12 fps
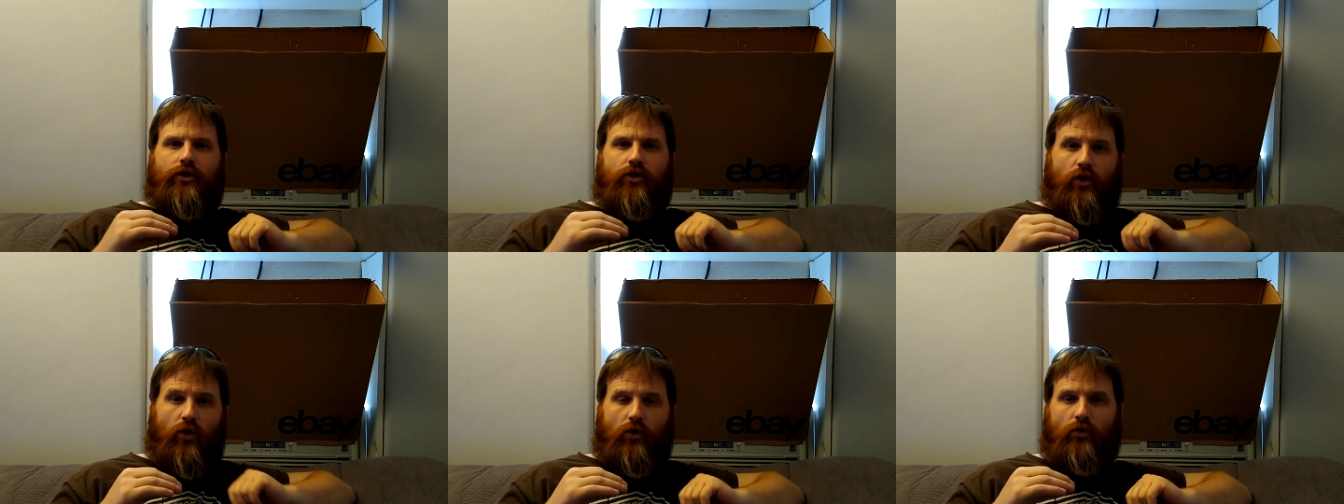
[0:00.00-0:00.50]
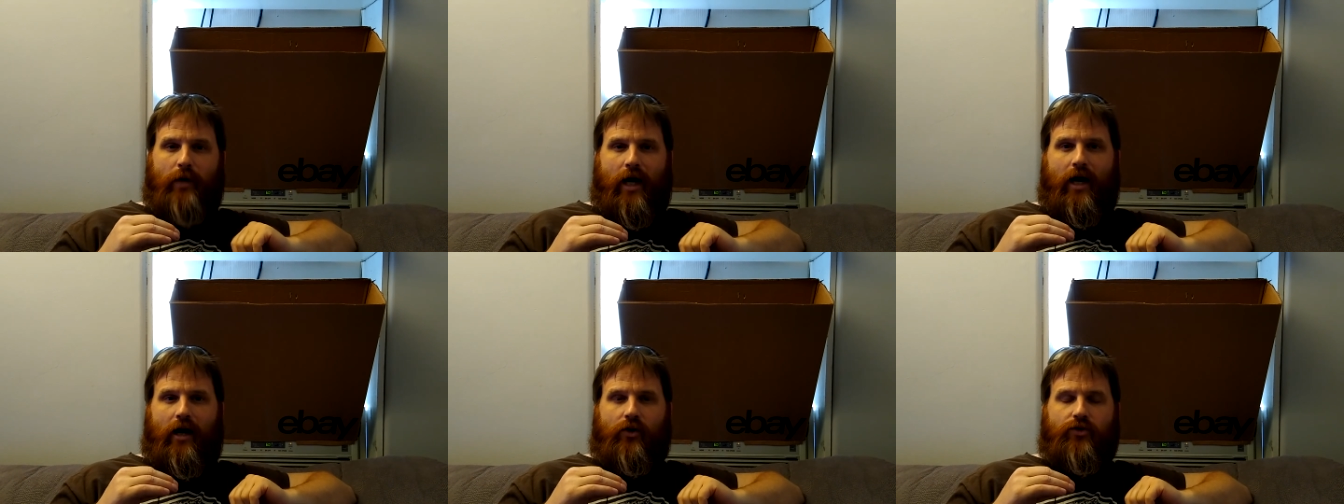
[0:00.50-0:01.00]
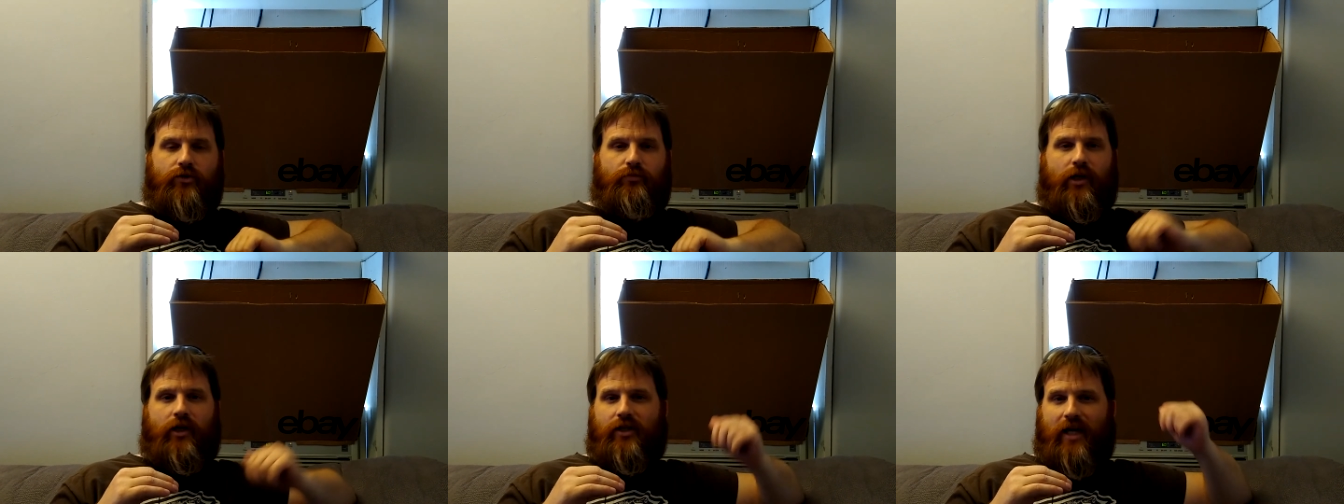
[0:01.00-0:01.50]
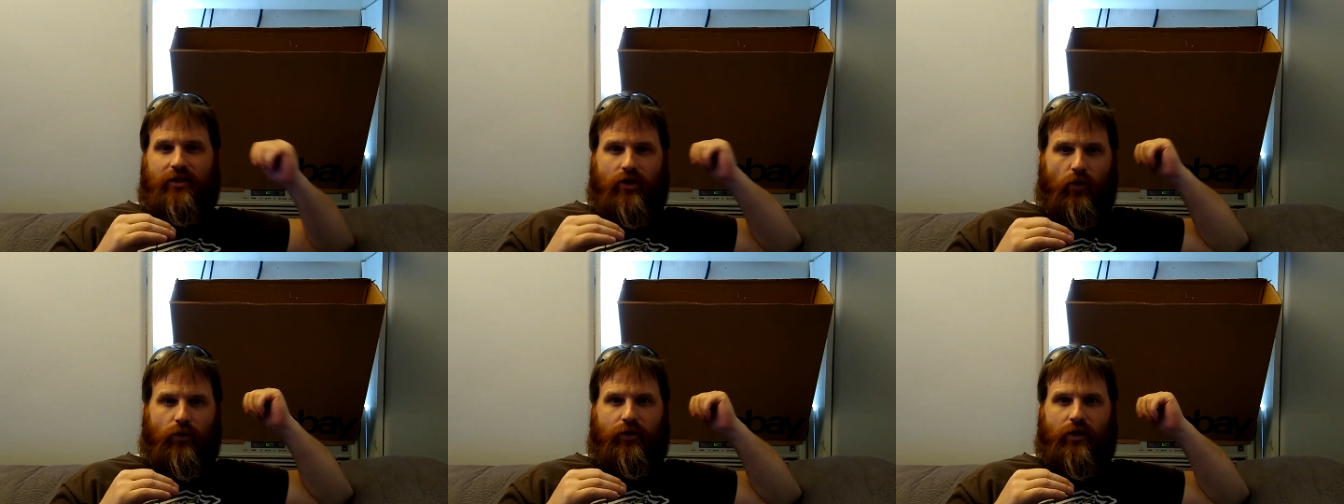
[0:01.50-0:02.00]
to cool my house, because I
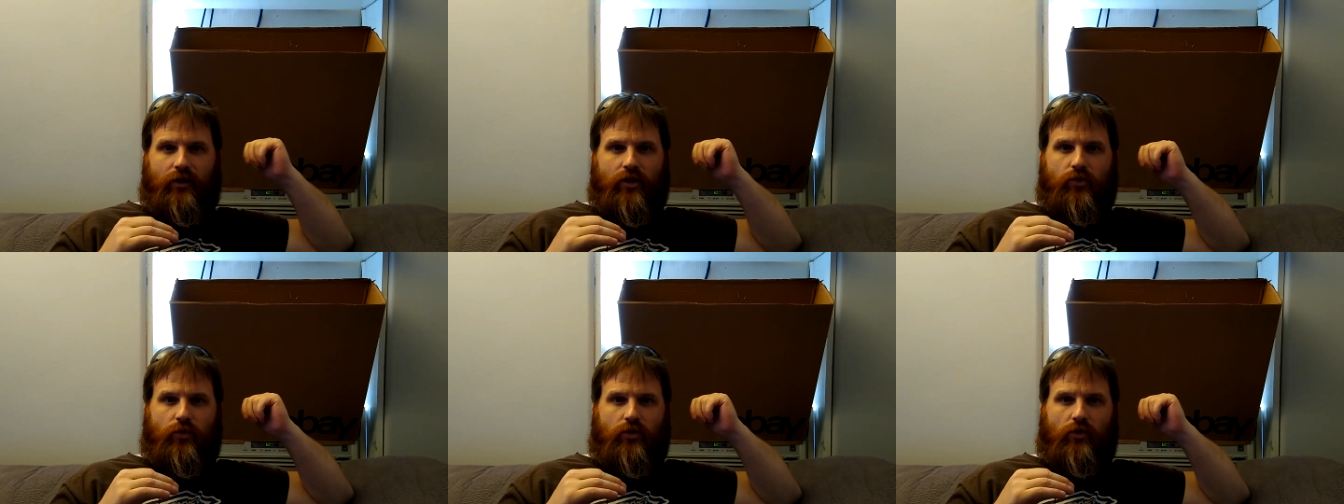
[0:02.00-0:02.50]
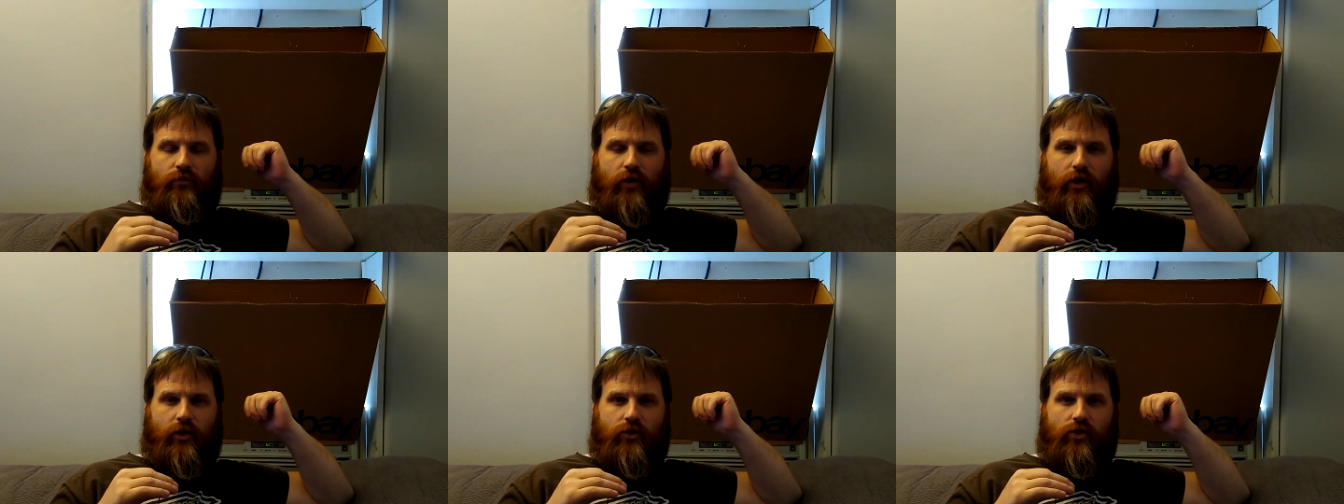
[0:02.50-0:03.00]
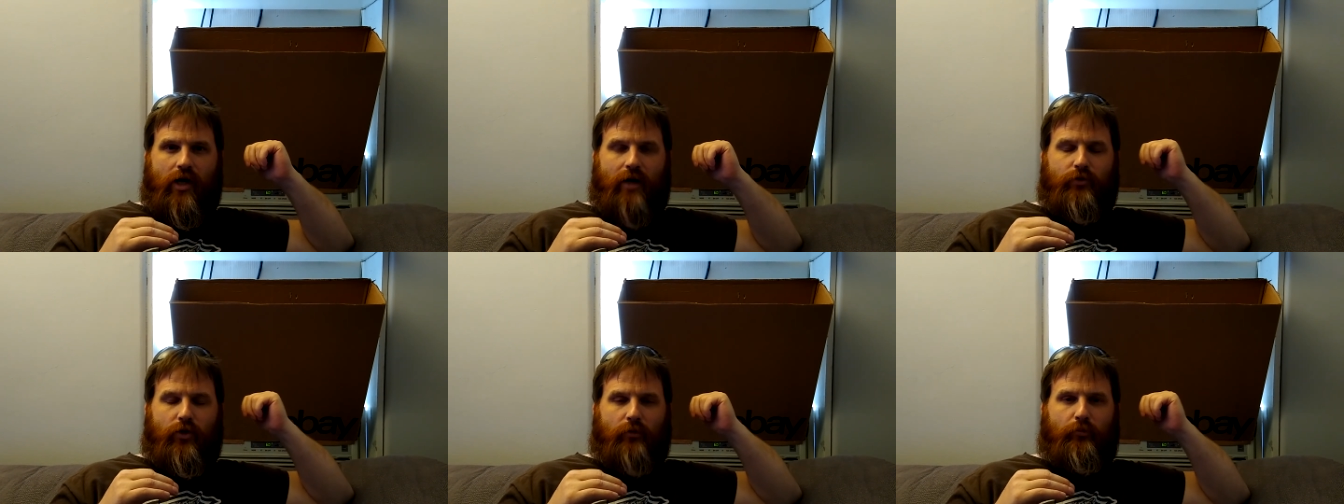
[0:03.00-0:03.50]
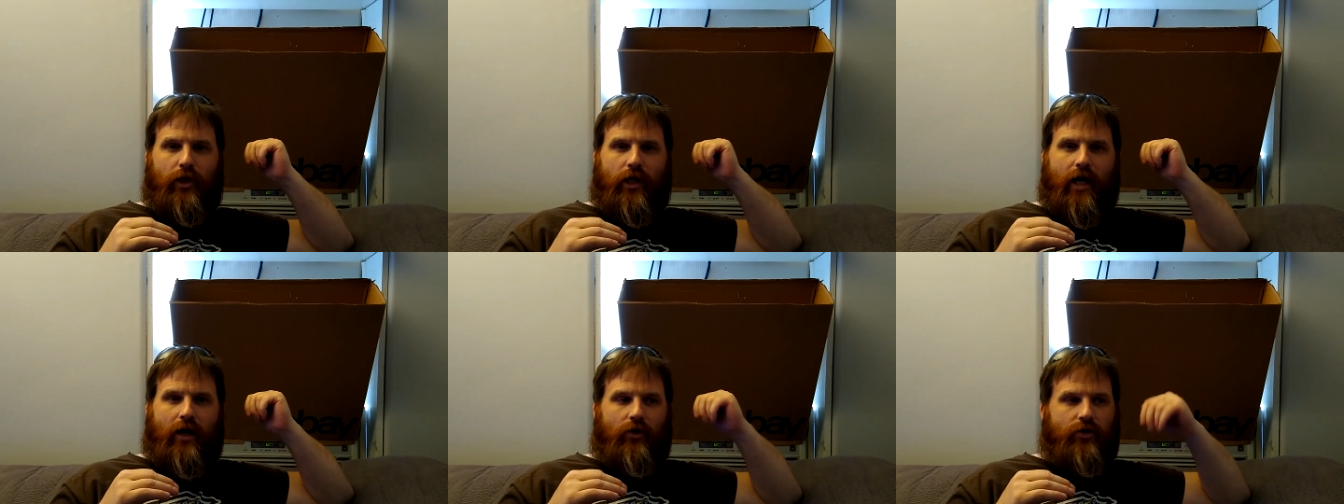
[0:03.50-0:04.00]
don't think this would do a very good job during
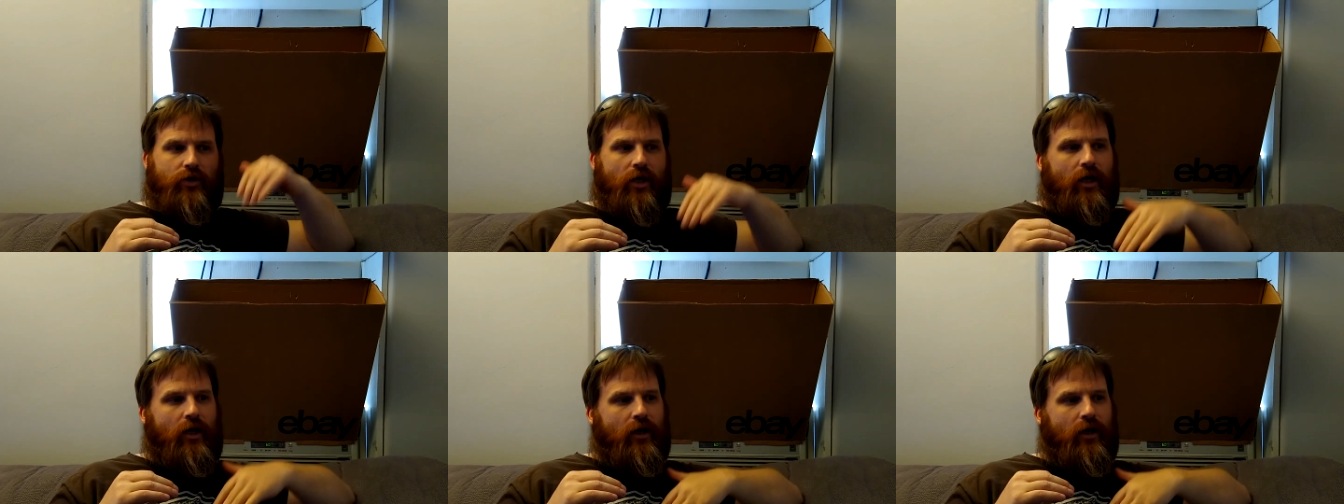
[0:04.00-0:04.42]
peak hours.